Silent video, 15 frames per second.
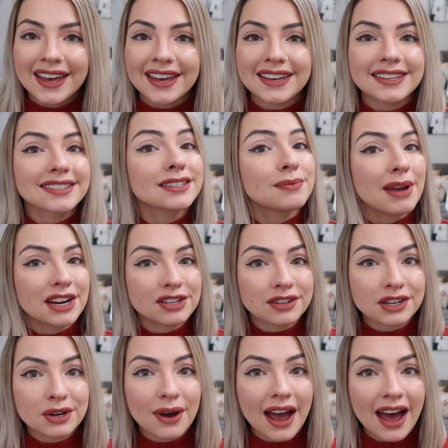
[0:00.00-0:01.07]
is to make
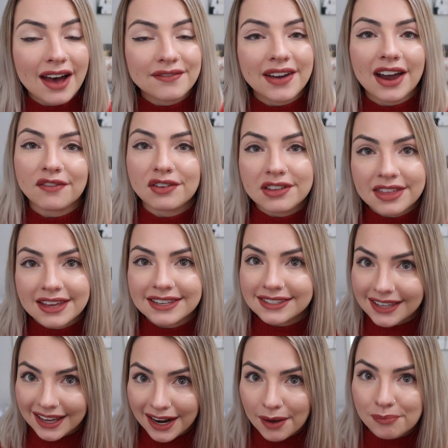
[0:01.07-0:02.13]
sure you have everything
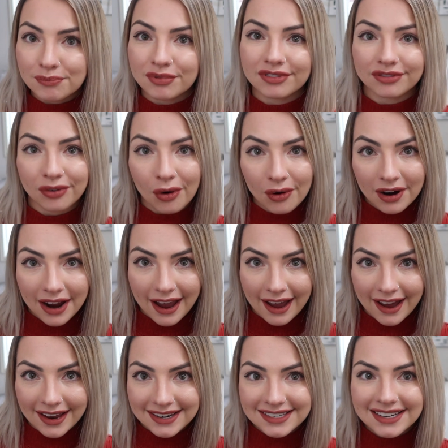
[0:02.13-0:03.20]
set up
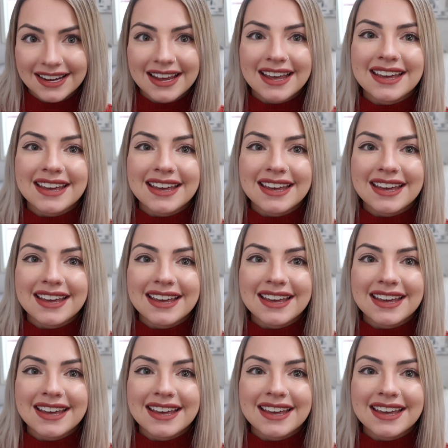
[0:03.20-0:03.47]
beforehand.